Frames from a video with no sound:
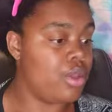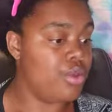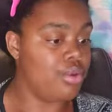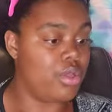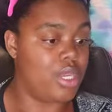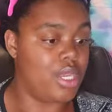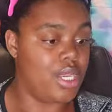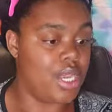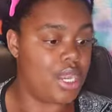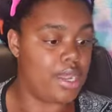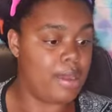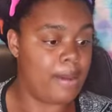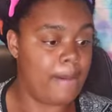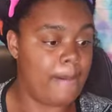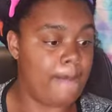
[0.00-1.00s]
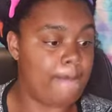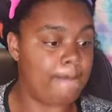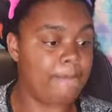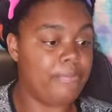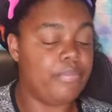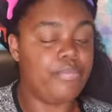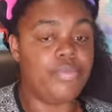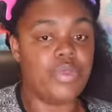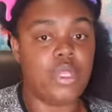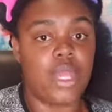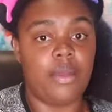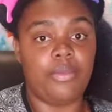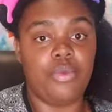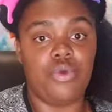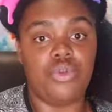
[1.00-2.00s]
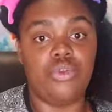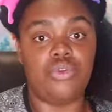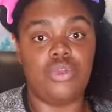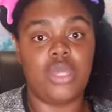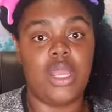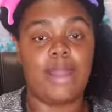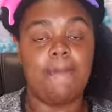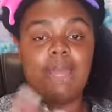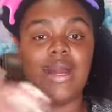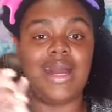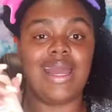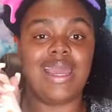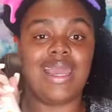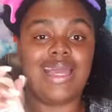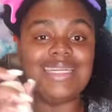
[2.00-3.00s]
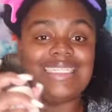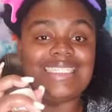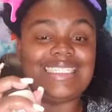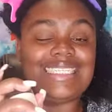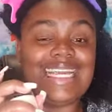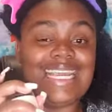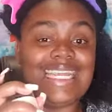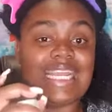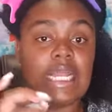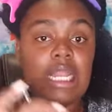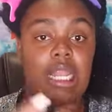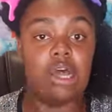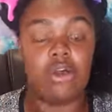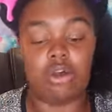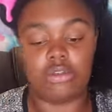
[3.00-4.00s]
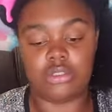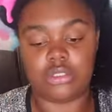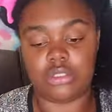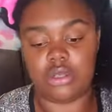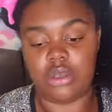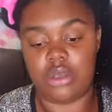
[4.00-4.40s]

Now, I'm going to take my shine gloss,